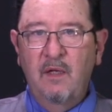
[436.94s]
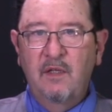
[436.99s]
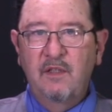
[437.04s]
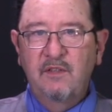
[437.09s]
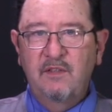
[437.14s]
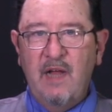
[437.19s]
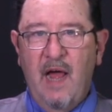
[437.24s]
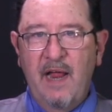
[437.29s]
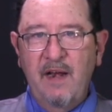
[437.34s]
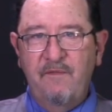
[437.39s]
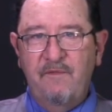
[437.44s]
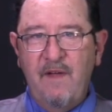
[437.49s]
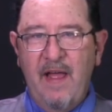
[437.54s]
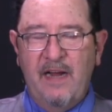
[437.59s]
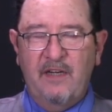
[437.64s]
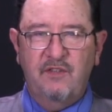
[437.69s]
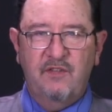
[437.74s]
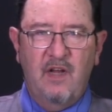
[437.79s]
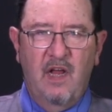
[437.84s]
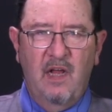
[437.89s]
Side
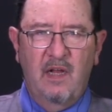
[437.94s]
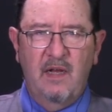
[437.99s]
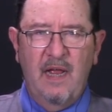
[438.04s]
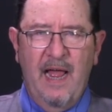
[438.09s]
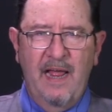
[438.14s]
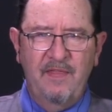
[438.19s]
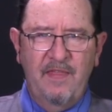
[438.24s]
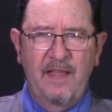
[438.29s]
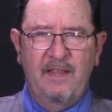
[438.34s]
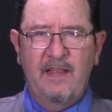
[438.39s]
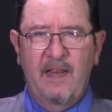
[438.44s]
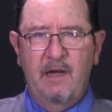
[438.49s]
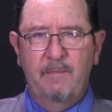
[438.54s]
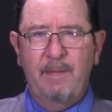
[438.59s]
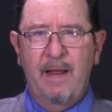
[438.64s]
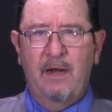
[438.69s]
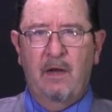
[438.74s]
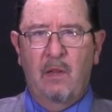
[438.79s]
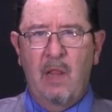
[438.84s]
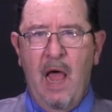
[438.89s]
effects, I think they
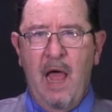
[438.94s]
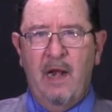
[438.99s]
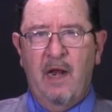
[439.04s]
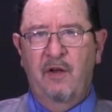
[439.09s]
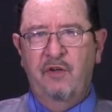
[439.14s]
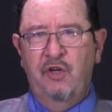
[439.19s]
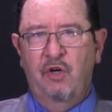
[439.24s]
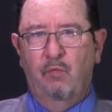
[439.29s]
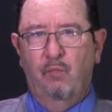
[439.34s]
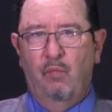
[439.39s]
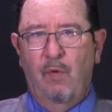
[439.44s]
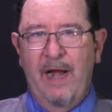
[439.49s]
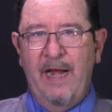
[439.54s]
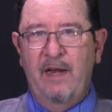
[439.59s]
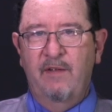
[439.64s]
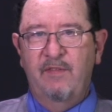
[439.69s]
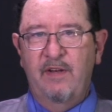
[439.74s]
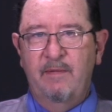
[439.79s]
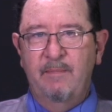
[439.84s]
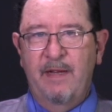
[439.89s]
depend a lot on your
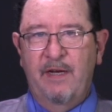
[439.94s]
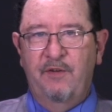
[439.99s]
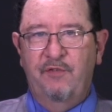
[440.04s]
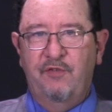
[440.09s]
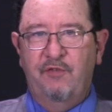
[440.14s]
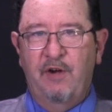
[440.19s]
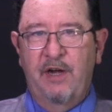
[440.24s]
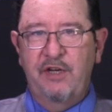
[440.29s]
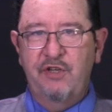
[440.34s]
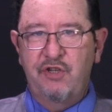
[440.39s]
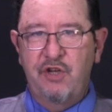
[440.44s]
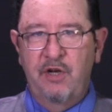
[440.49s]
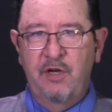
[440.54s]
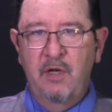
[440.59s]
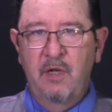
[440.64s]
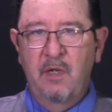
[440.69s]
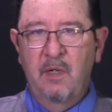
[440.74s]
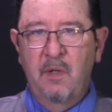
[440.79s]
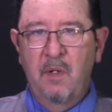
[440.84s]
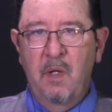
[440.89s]
rate of
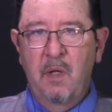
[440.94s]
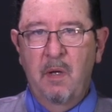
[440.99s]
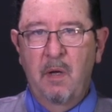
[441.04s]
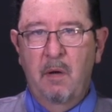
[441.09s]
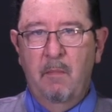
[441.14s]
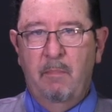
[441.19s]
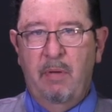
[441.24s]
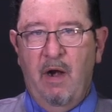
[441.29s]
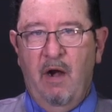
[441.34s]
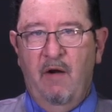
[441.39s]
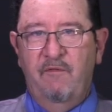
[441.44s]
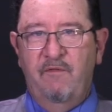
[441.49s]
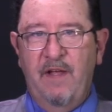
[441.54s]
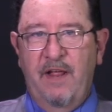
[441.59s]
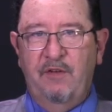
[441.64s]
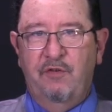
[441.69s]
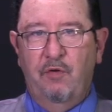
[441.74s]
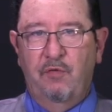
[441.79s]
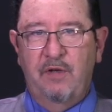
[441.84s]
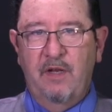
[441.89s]
administration, but are
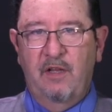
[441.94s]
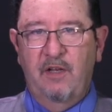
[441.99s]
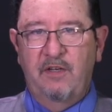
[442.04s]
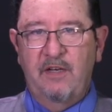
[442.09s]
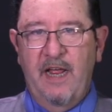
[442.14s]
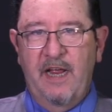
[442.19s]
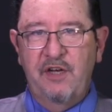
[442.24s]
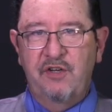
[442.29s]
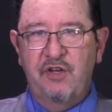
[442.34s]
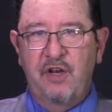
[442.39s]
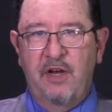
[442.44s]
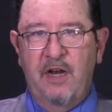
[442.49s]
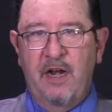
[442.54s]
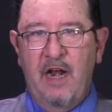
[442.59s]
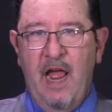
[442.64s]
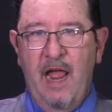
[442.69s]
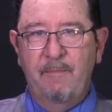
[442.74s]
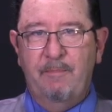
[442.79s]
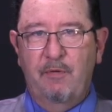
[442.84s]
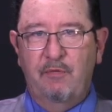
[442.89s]
vasodilatation
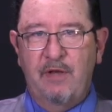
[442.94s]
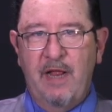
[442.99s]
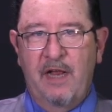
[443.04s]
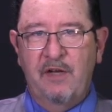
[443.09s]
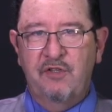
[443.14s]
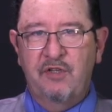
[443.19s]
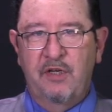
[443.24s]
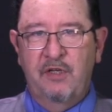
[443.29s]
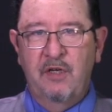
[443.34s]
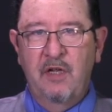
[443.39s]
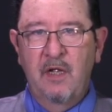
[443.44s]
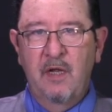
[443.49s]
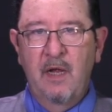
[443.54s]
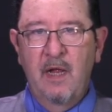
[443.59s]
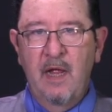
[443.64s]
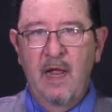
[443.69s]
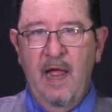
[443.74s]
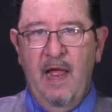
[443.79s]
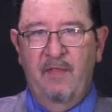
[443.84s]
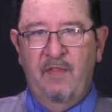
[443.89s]
and hypotension.
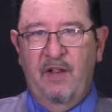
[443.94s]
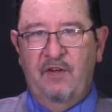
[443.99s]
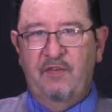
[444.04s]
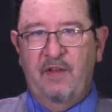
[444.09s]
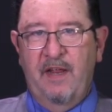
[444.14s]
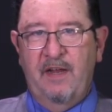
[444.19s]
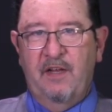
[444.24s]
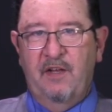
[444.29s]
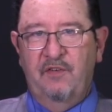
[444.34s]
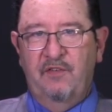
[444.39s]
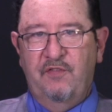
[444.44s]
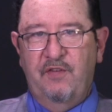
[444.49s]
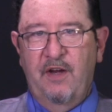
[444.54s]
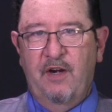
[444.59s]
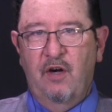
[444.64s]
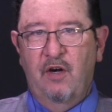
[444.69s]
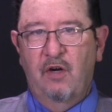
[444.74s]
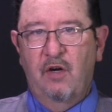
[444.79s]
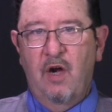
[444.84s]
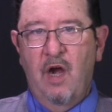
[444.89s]
And they say
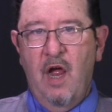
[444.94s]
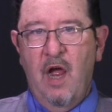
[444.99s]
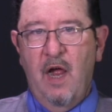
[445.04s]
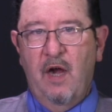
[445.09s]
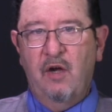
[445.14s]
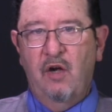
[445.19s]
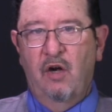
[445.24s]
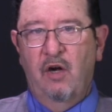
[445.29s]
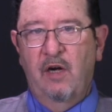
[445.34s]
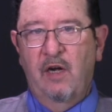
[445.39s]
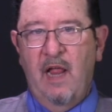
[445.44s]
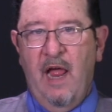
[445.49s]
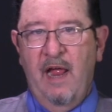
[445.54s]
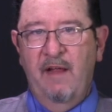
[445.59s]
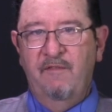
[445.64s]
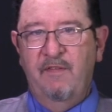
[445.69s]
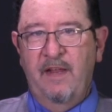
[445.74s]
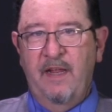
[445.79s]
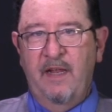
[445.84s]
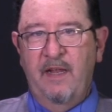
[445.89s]
consider uh, current
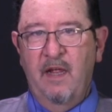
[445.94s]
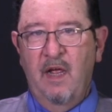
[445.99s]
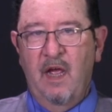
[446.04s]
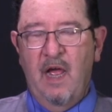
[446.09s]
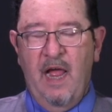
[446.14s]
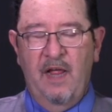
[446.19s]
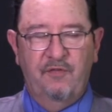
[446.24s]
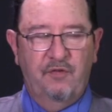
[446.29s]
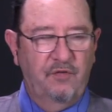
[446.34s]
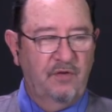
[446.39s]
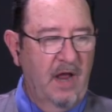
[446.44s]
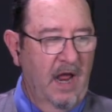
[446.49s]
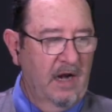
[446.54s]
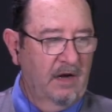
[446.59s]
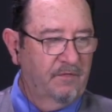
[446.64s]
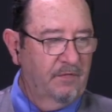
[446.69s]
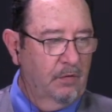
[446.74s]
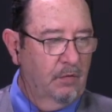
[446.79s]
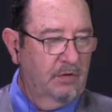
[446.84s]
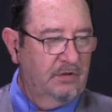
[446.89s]
IV
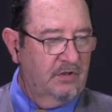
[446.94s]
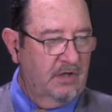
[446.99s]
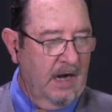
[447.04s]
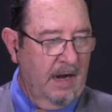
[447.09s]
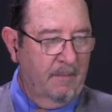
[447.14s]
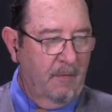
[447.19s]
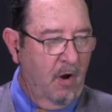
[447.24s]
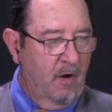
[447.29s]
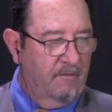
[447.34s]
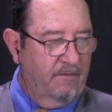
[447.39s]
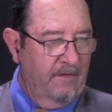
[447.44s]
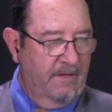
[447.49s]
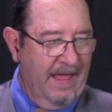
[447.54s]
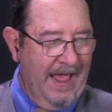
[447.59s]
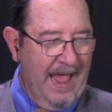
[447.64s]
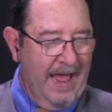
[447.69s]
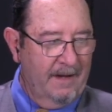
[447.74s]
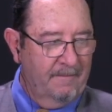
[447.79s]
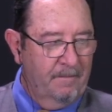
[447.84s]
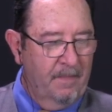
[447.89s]
isotonic fluids, and I'm all for
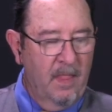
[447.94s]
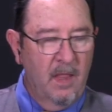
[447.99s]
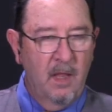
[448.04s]
that.